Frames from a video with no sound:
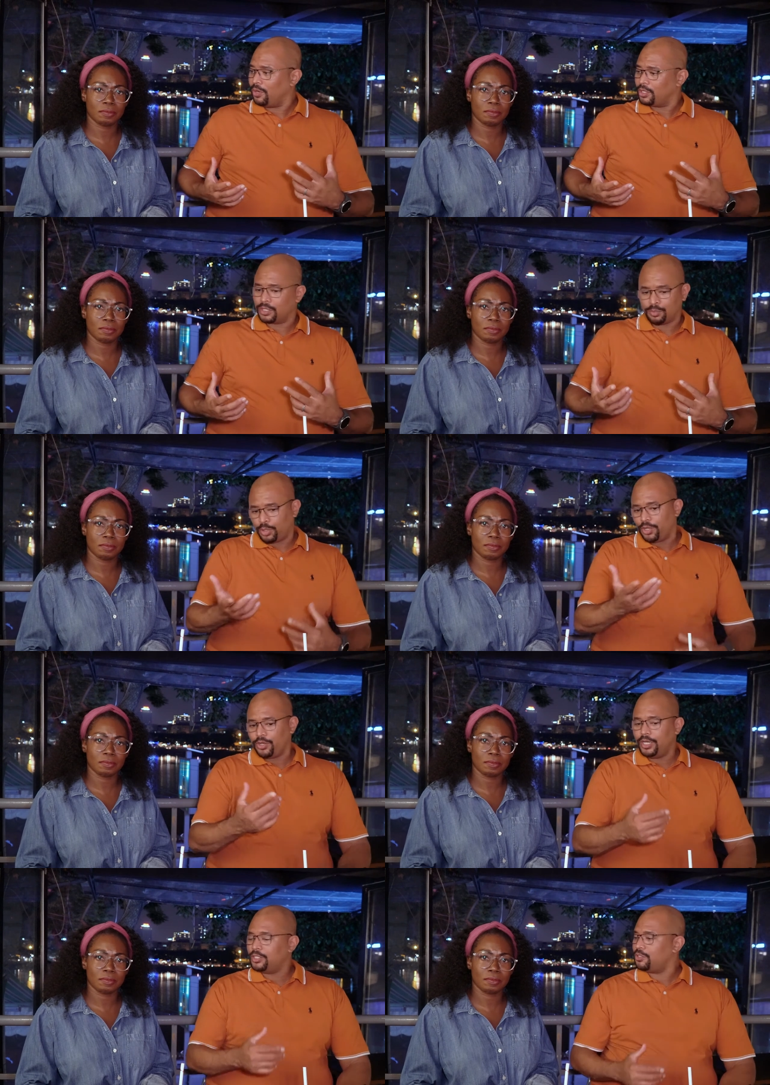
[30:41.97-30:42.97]
Speaker 1: or
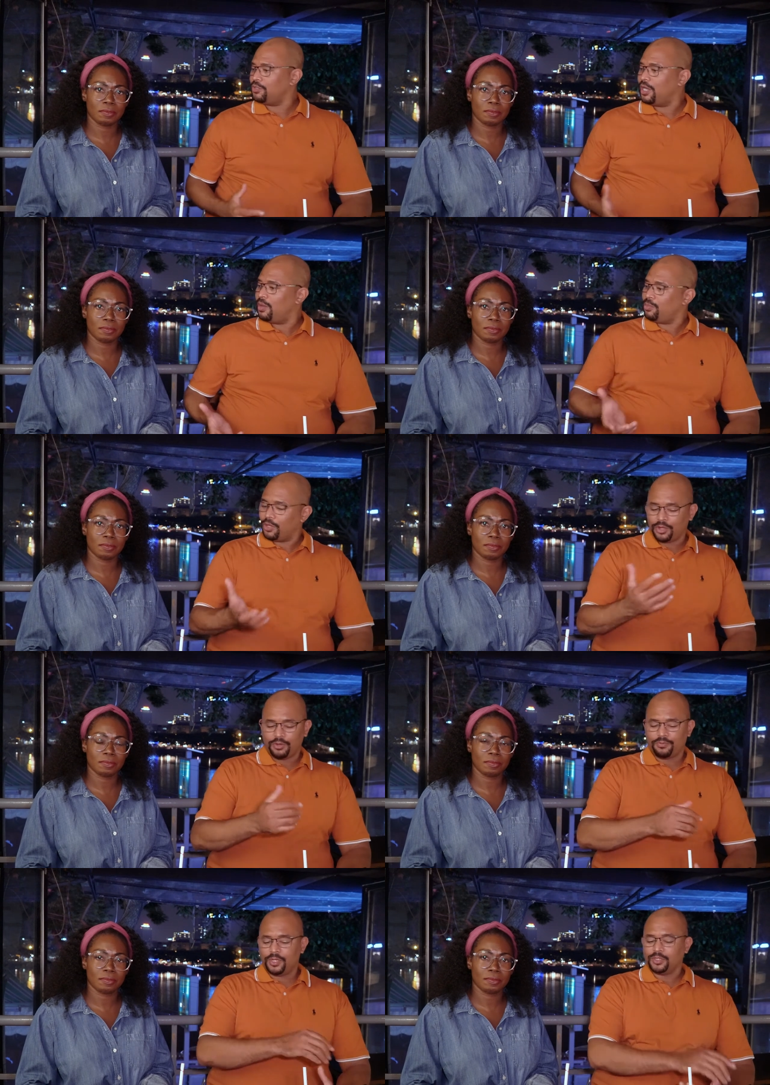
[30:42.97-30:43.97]
plug your Instagram, plug
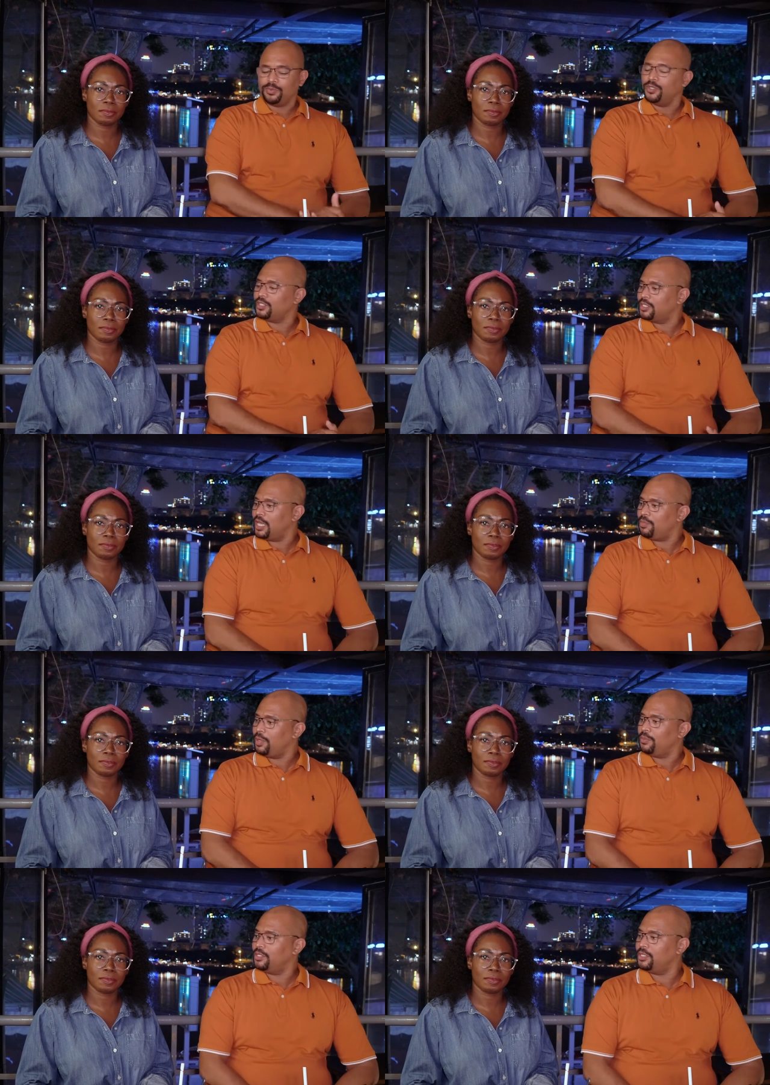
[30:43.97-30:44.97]
your Facebook, to get
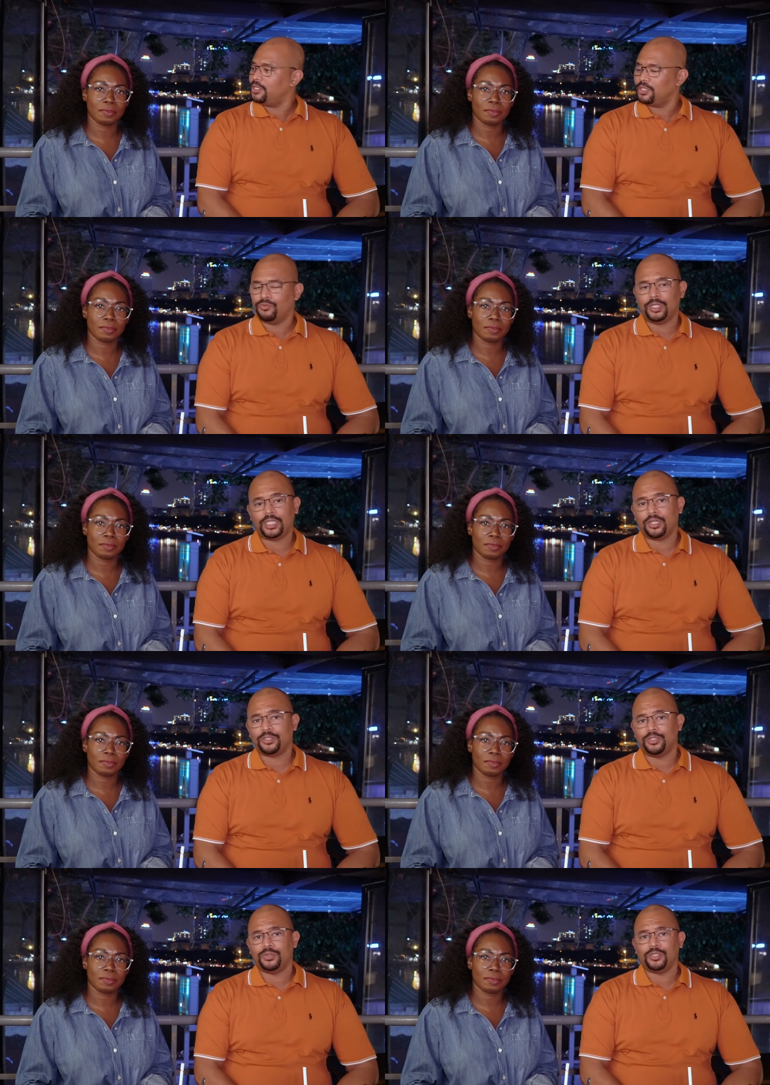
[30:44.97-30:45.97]
people to reach
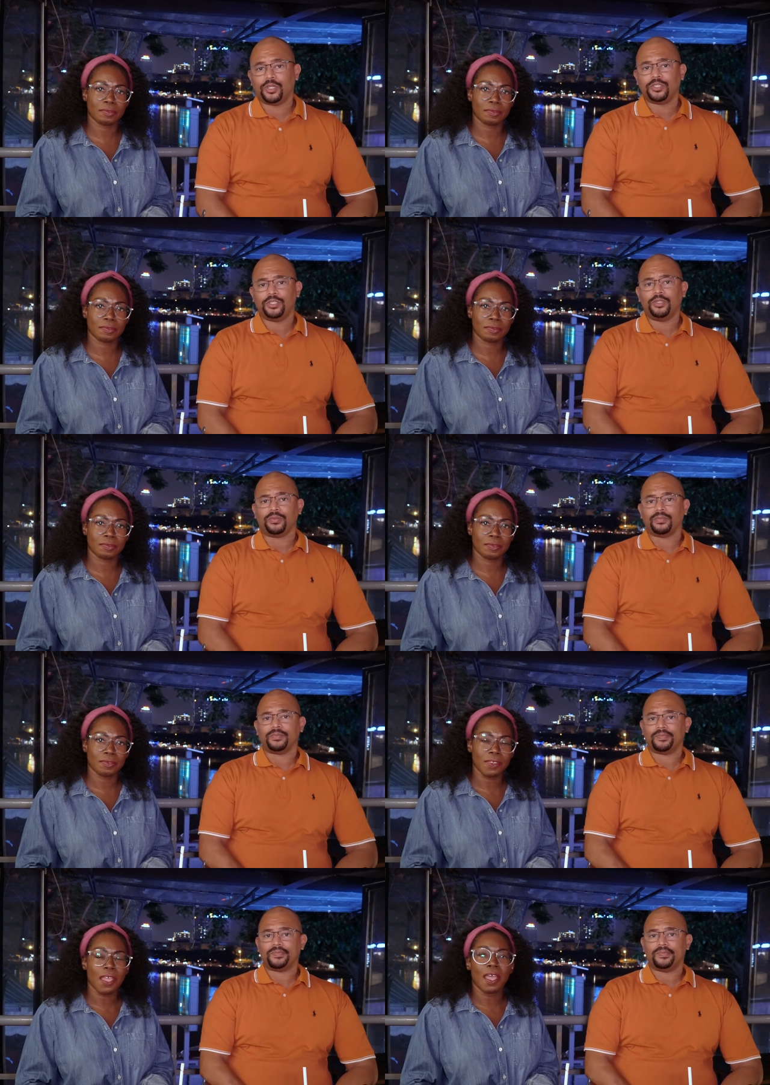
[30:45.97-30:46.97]
out to you and talk to
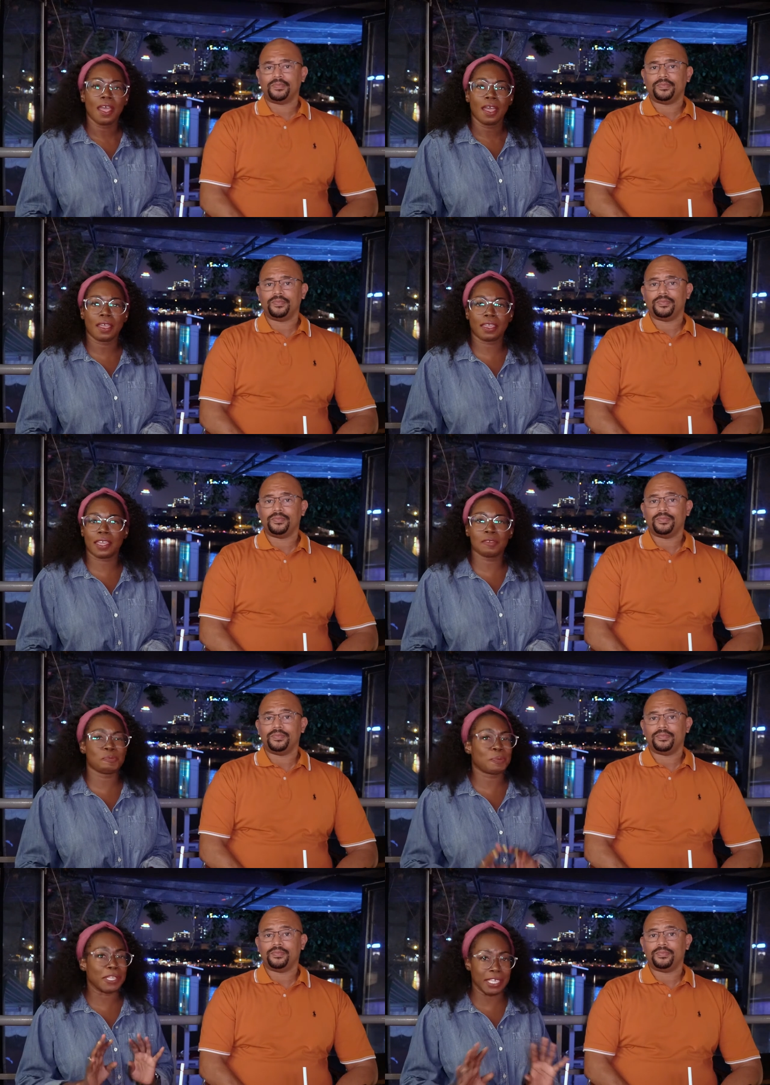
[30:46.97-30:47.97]
you?
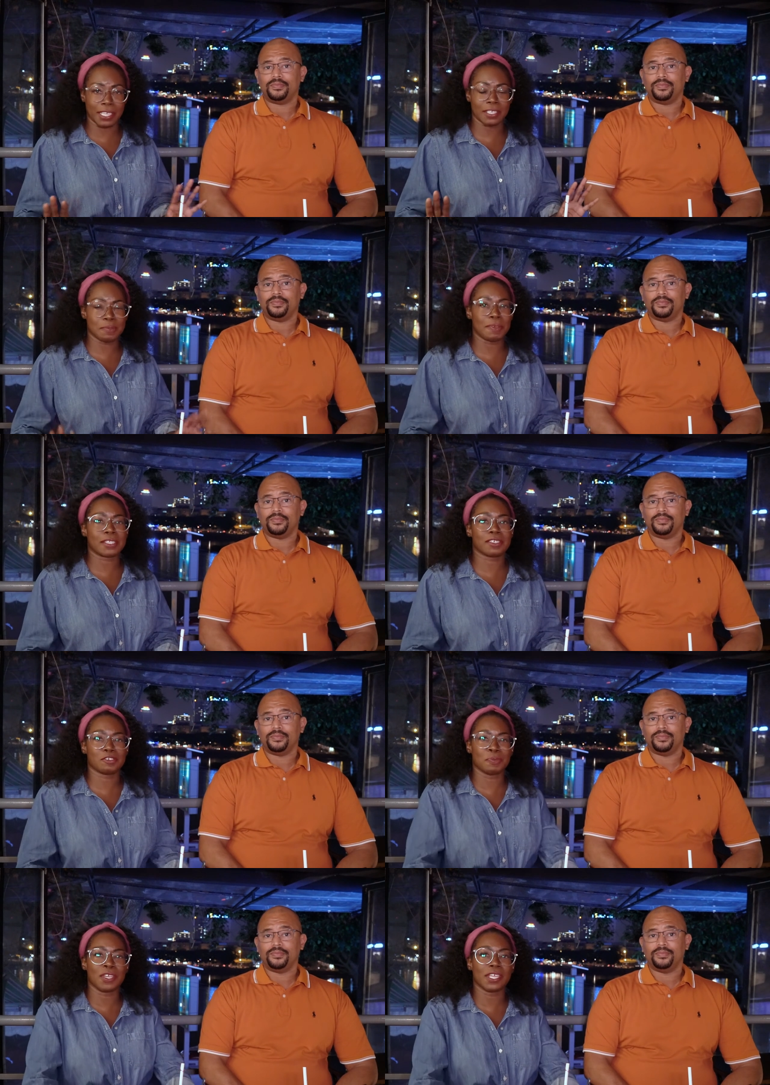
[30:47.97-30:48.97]
Speaker 2: Okay, please
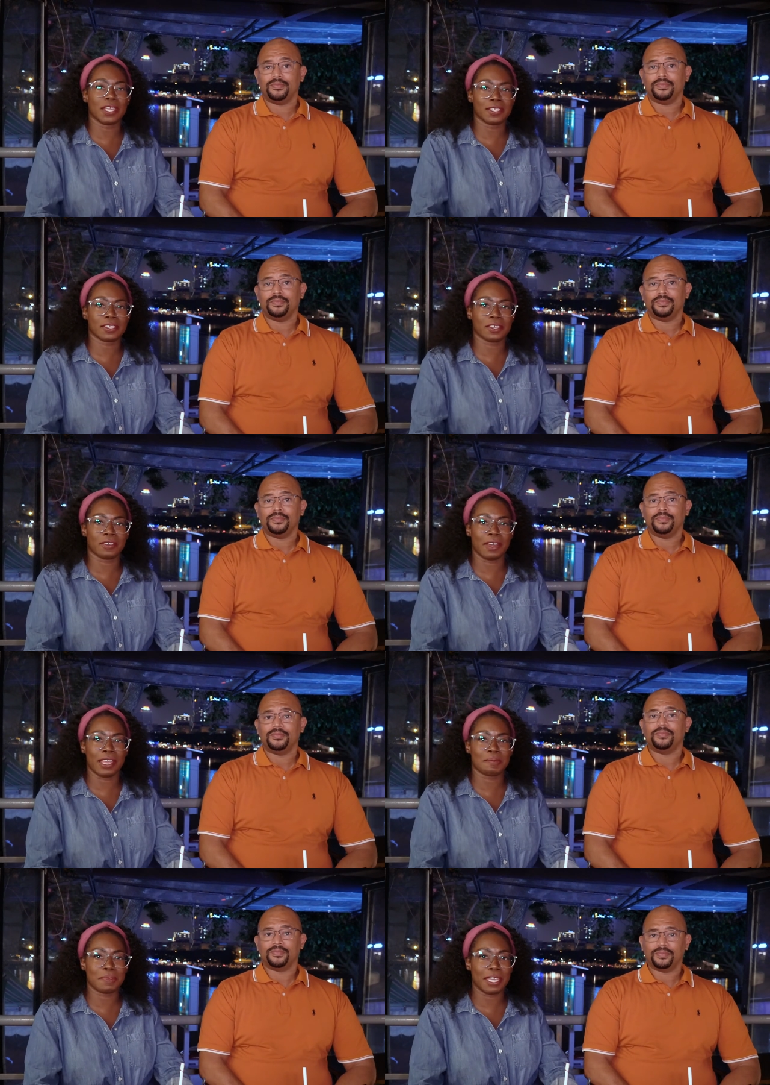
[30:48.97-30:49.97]
message me on
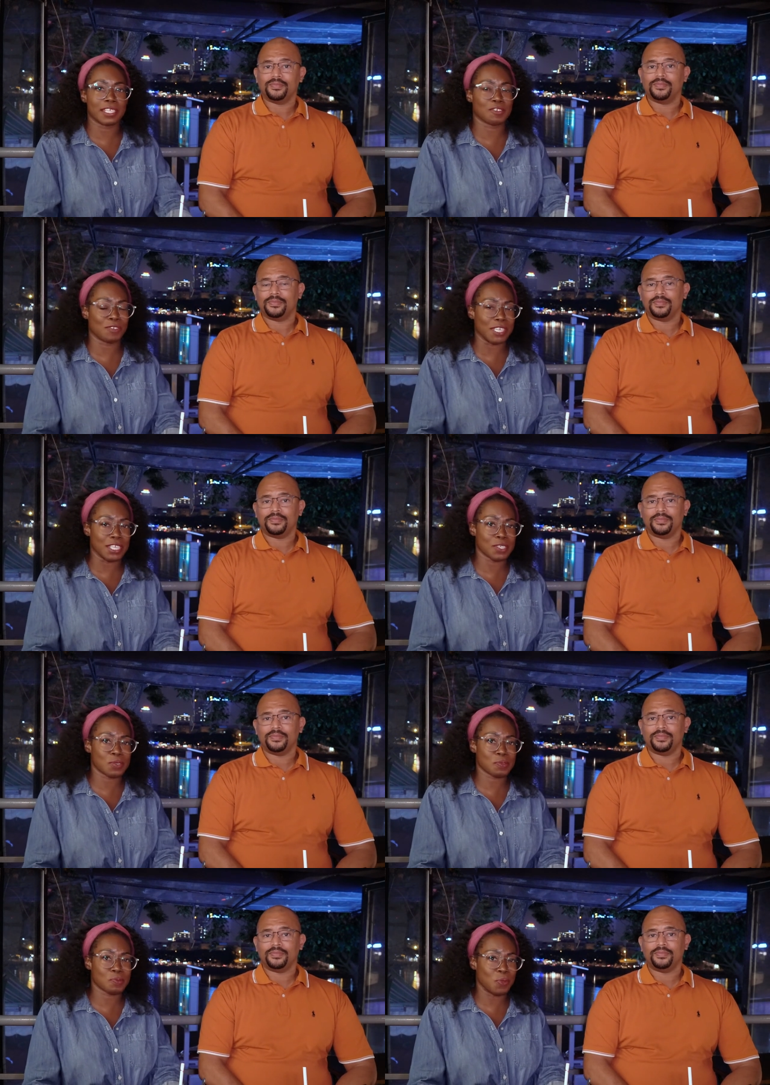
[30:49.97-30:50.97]
Instagram. It's
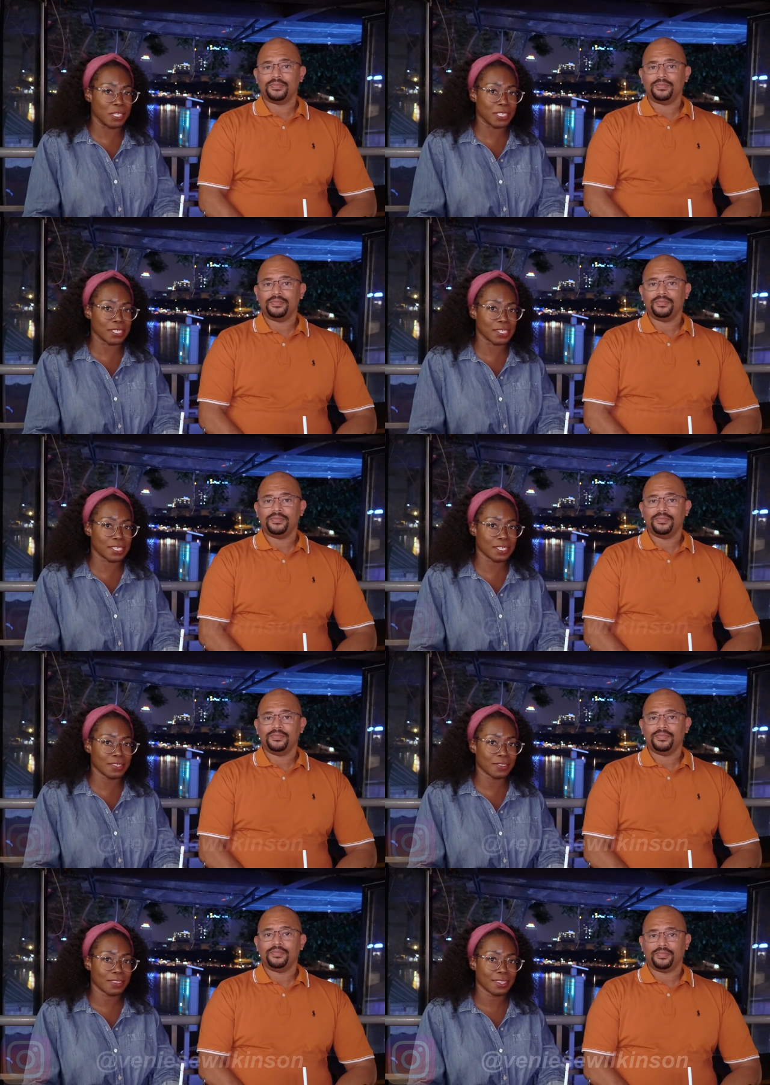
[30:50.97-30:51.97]
Veniese
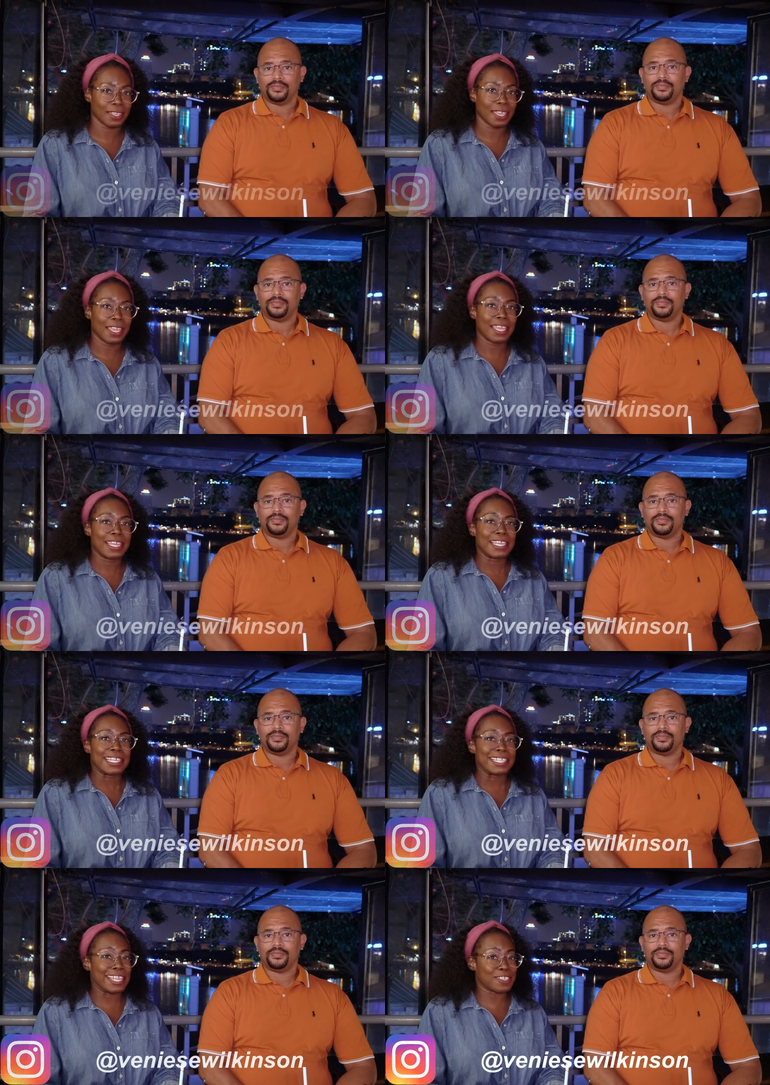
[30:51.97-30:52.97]
Wilkinson.
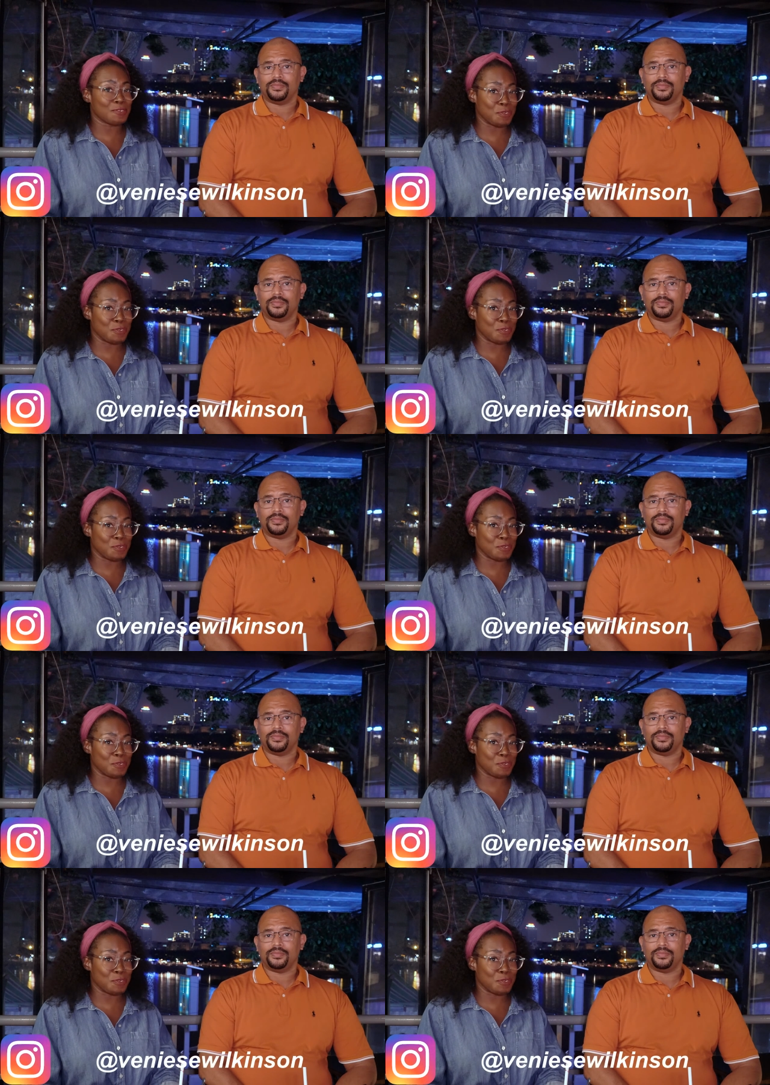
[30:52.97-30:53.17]
That's